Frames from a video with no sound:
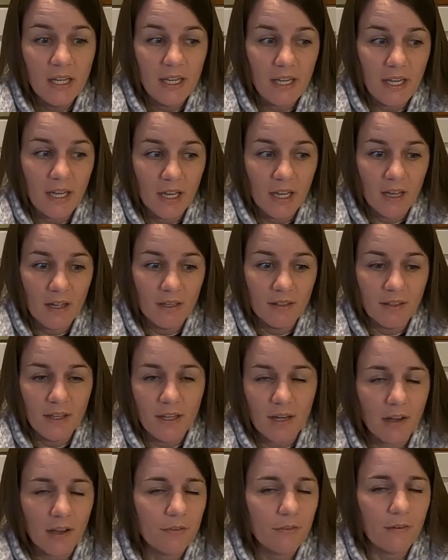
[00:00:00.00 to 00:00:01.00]
And
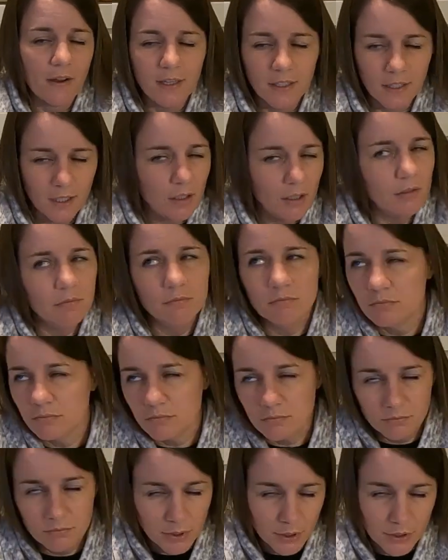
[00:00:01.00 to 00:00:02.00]
then I finally
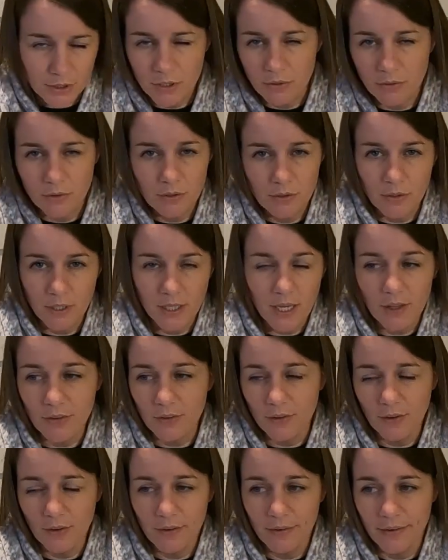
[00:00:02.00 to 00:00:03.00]
put two and two
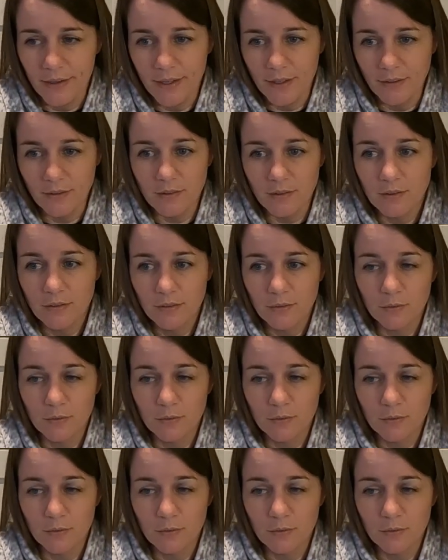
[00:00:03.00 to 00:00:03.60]
together and